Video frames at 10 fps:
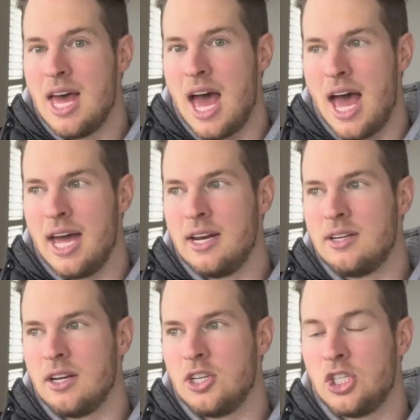
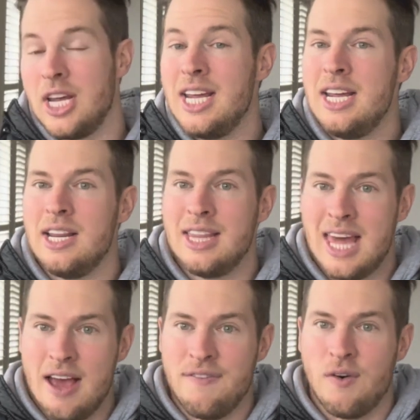And she,
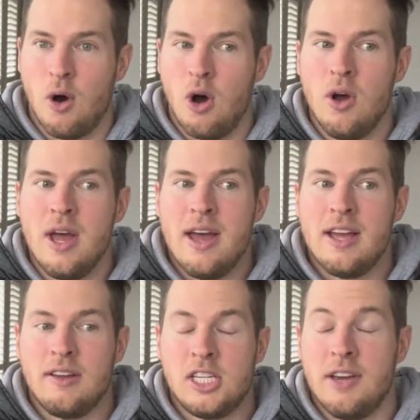therefore,
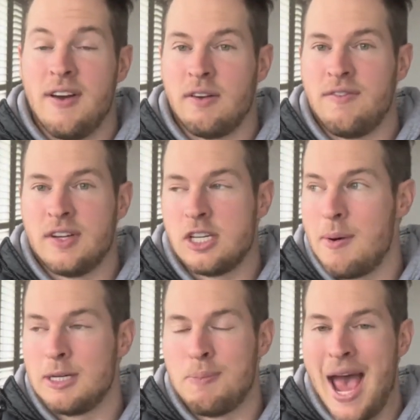she felt so
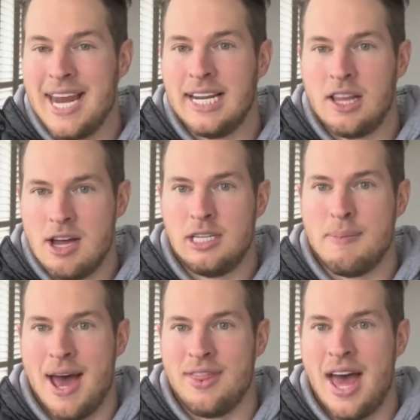much pain and loss
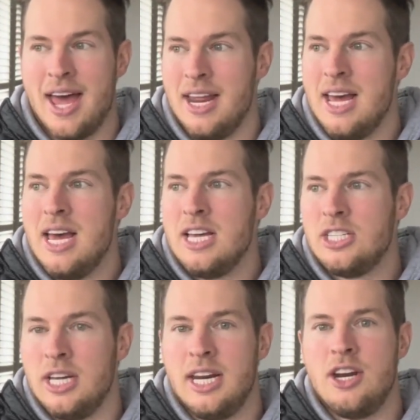about that.
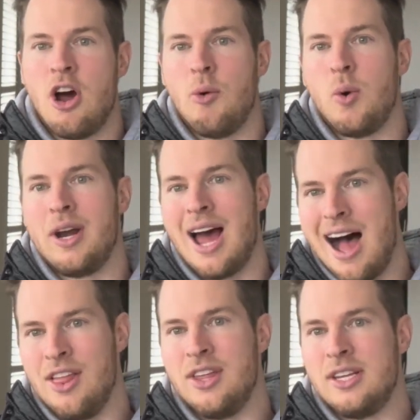She did not want
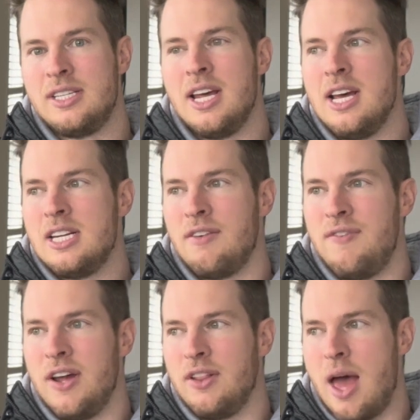others to
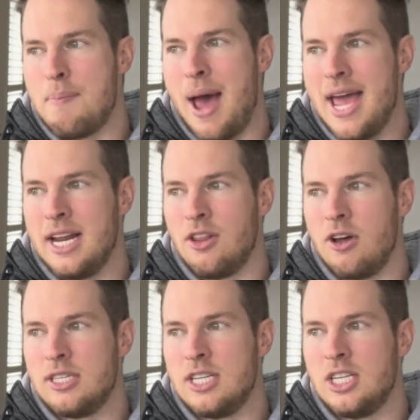feel that pain and
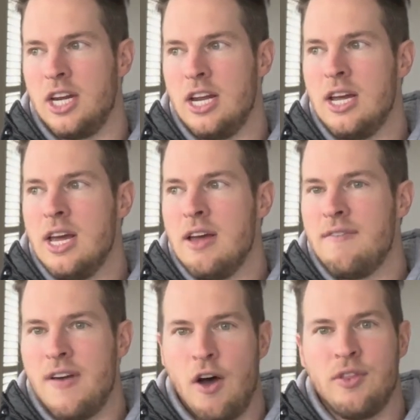loss and she
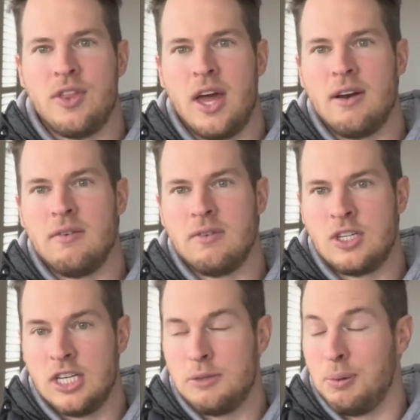felt that
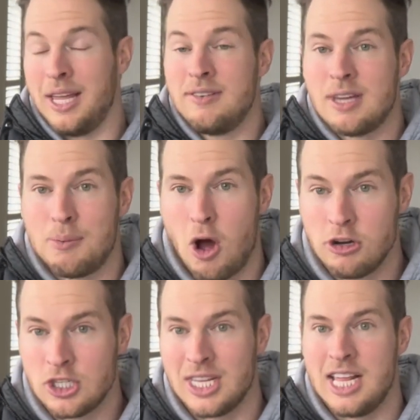she's believed
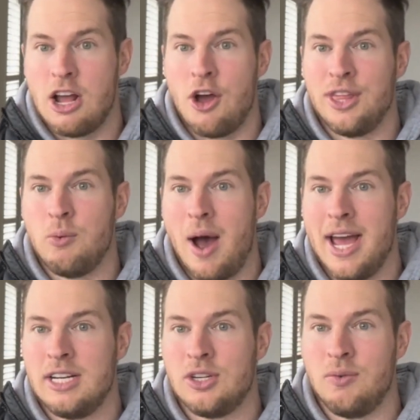subconsciously the only
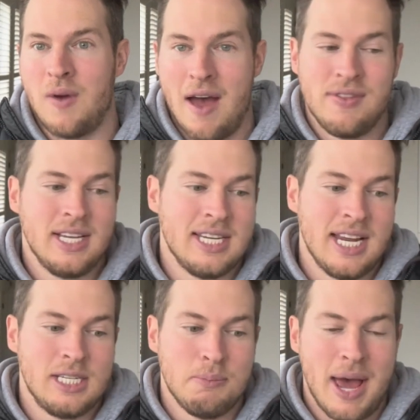way to have these
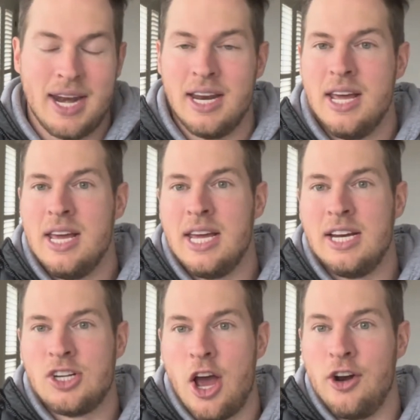needs met
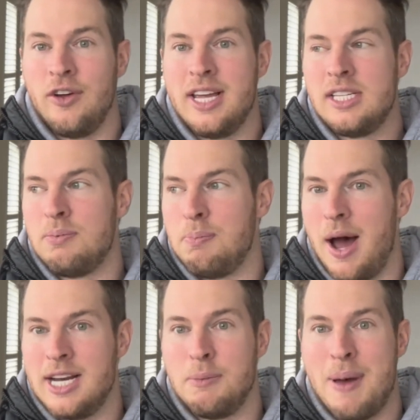internally is
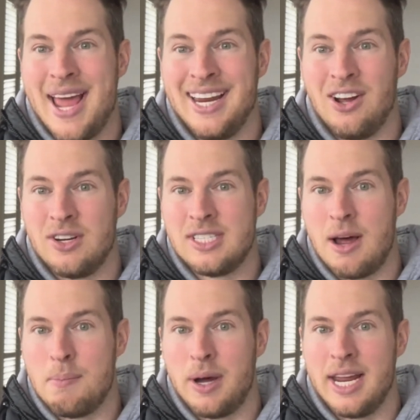by depending on
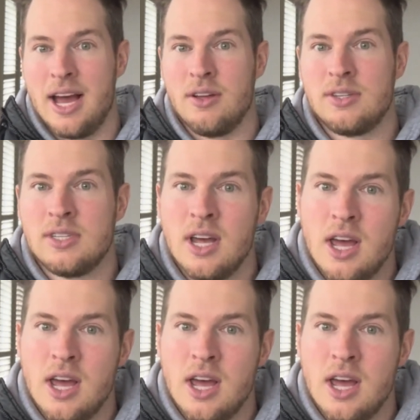somebody else.